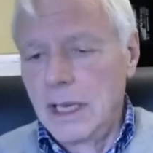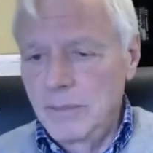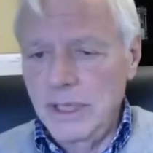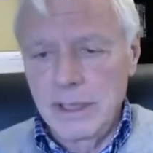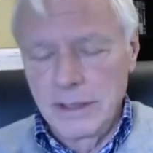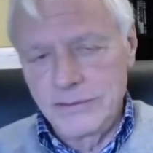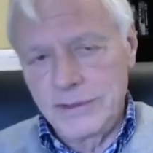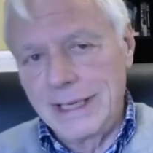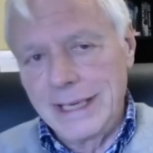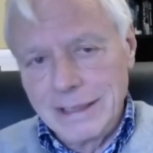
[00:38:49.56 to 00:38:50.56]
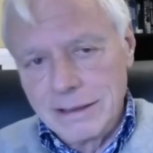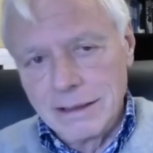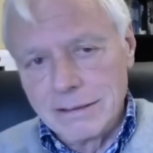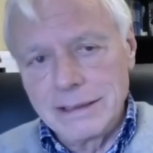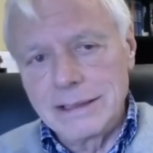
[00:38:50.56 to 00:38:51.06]
because
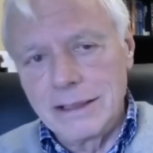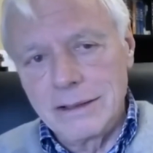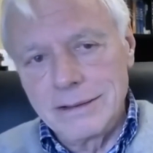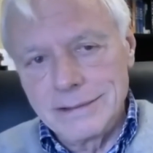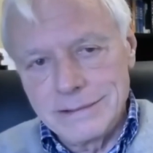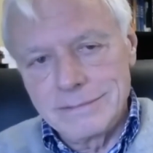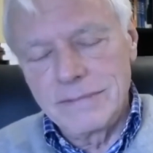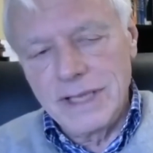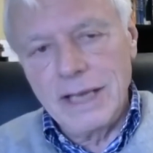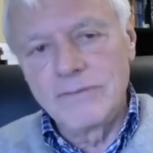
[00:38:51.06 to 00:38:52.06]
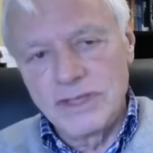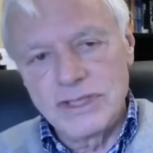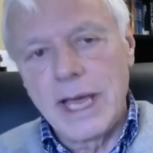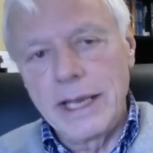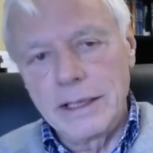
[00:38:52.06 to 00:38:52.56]
they have
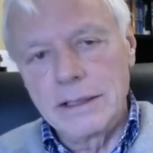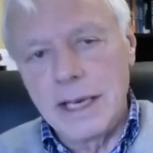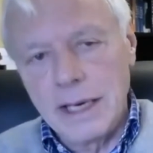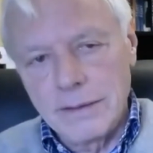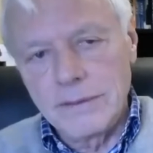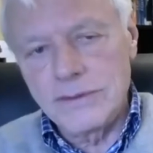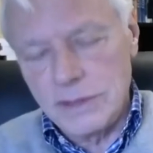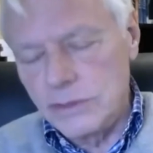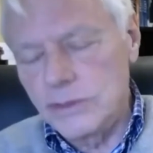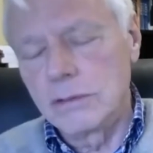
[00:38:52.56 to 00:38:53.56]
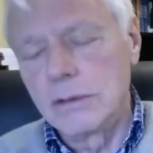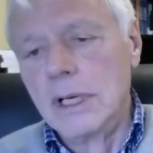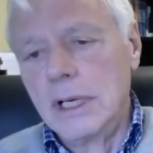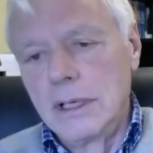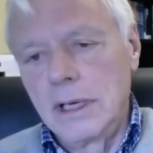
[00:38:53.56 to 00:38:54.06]
decided that on this issue,
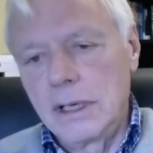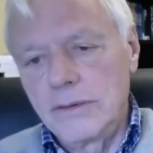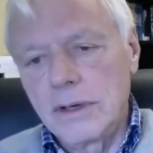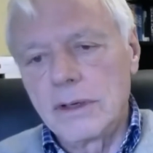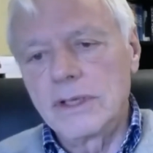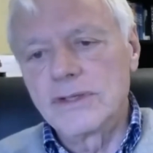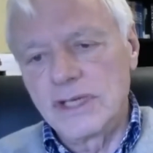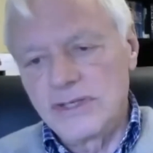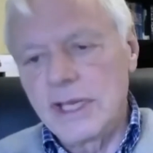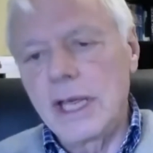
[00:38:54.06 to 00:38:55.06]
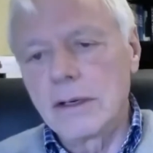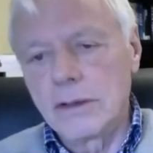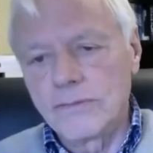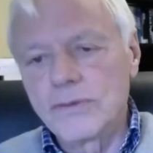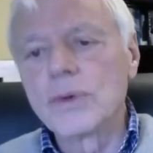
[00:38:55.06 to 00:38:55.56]
there is a
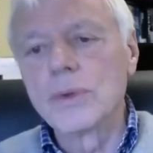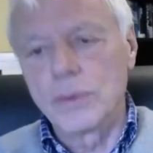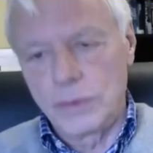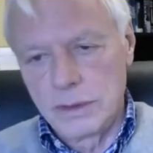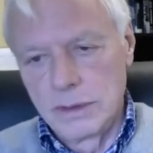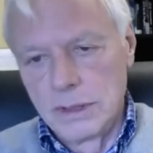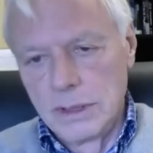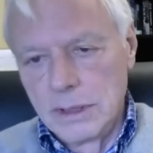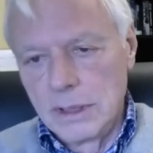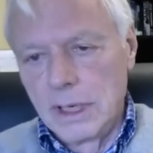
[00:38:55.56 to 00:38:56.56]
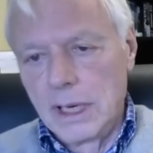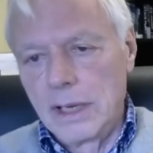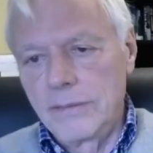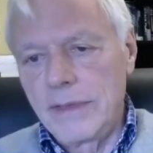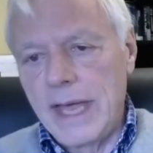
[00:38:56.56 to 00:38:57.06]
standard of truth
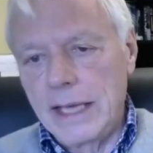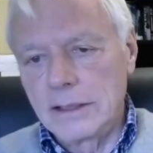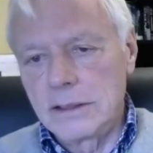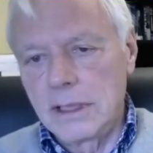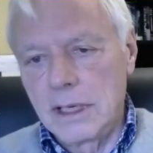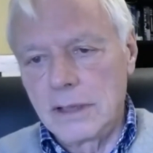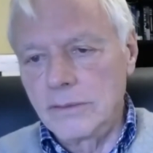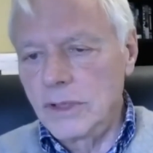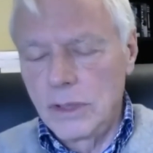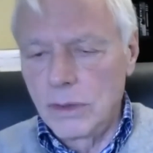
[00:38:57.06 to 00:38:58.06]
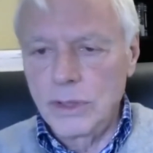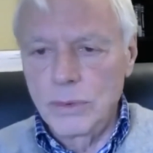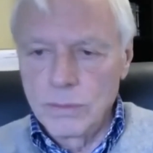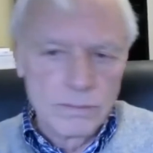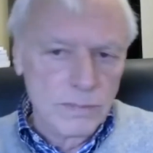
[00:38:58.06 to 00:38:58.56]
that,
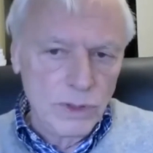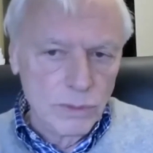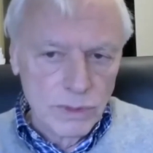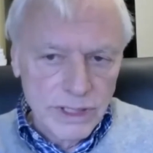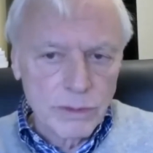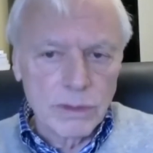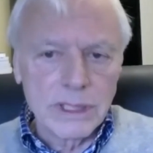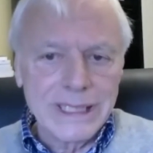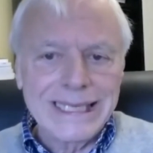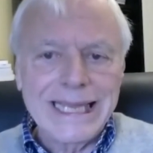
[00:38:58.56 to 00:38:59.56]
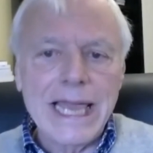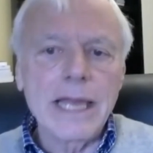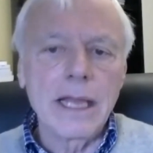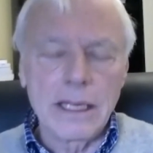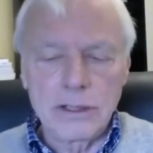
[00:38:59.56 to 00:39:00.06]
you literally
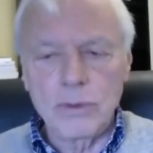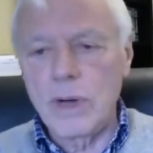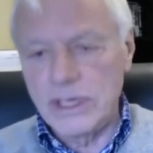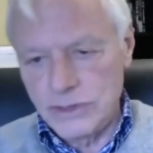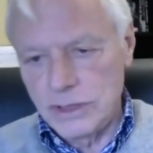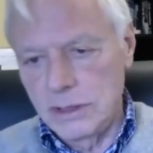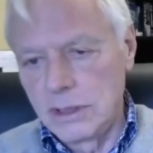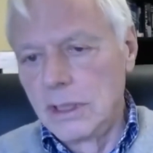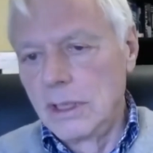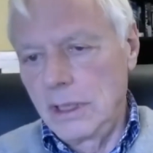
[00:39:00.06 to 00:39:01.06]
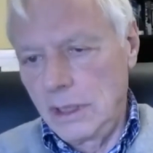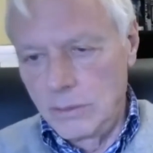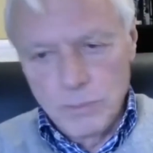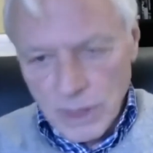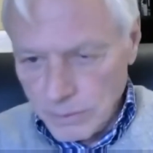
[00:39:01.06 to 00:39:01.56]
cannot question
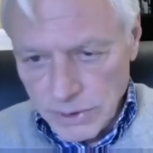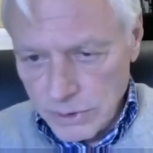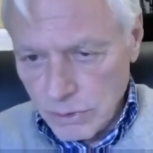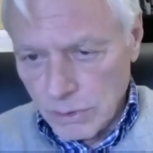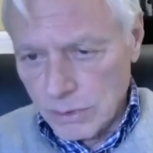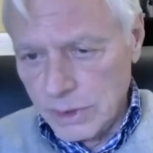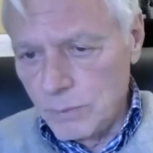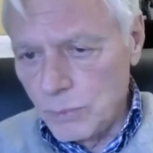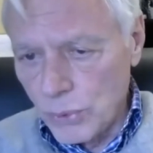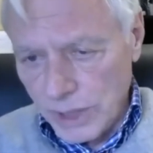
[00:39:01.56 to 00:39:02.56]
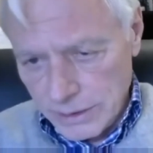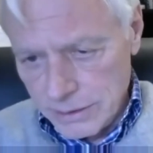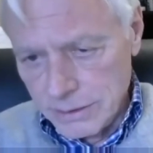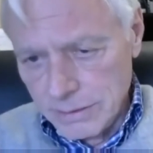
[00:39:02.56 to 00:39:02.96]
in public or in print.